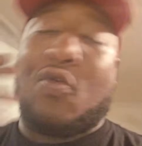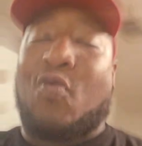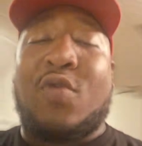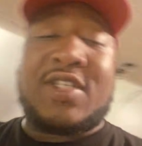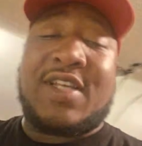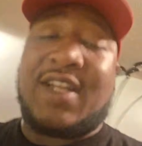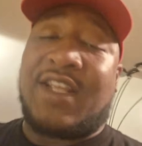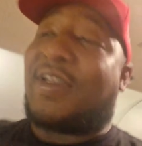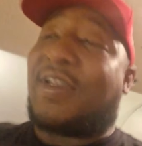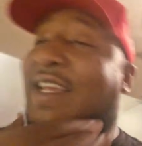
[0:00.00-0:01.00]
So
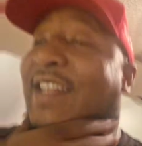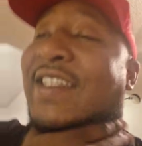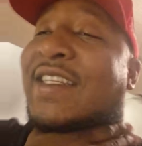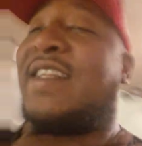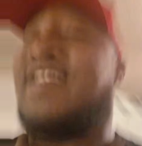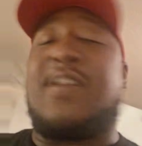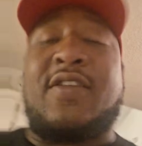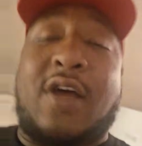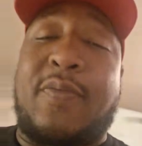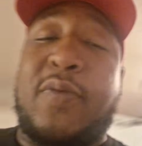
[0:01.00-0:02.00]
what's good in your kitchen?